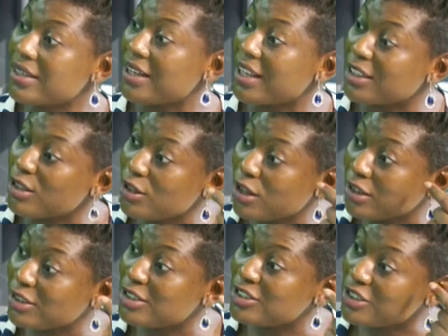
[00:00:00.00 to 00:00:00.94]
and
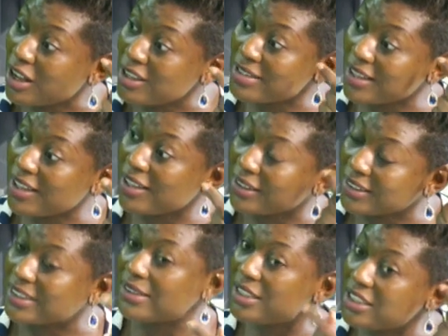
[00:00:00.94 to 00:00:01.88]
not just
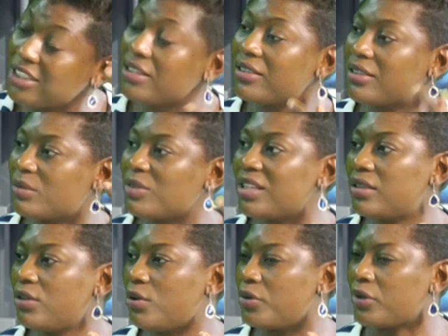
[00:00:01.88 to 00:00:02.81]
teaching them the
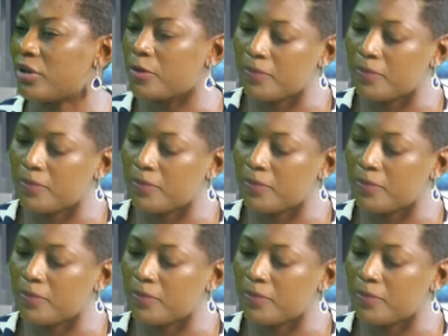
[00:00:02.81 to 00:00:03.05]
theory.